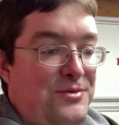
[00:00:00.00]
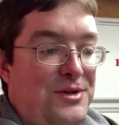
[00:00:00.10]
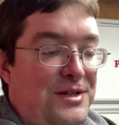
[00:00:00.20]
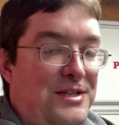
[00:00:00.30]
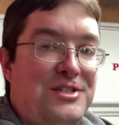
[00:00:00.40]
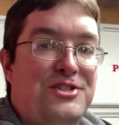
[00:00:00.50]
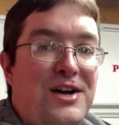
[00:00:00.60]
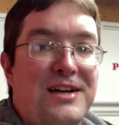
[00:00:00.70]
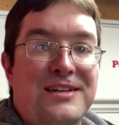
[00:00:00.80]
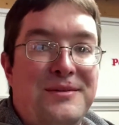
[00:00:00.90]
really
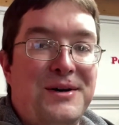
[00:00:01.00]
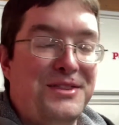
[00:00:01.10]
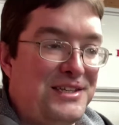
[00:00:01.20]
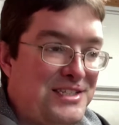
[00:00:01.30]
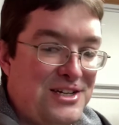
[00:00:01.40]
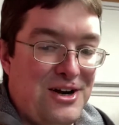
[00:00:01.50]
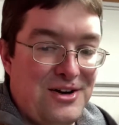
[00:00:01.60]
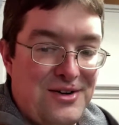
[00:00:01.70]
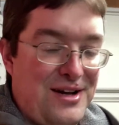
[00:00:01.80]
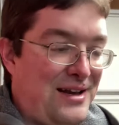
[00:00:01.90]
distracting about this car
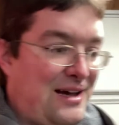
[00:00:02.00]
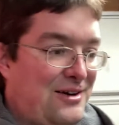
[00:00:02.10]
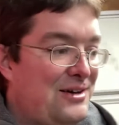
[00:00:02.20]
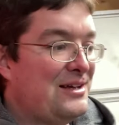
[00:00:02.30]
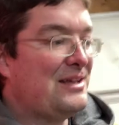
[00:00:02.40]
right now.